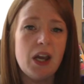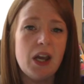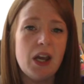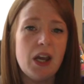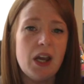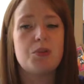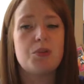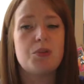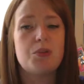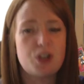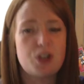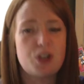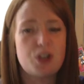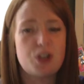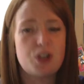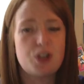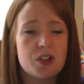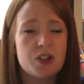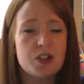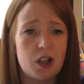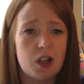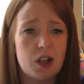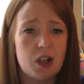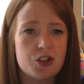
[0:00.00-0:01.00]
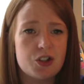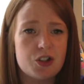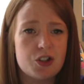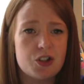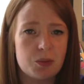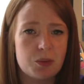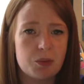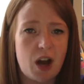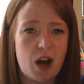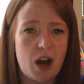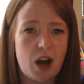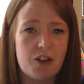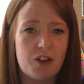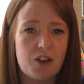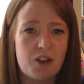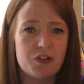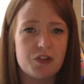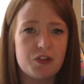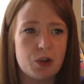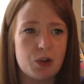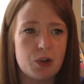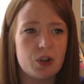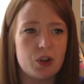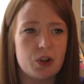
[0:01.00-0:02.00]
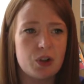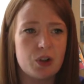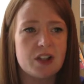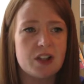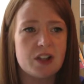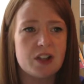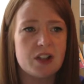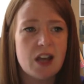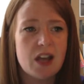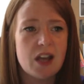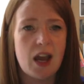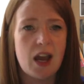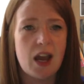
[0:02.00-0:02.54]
he presumes knowledge on behalf of the audience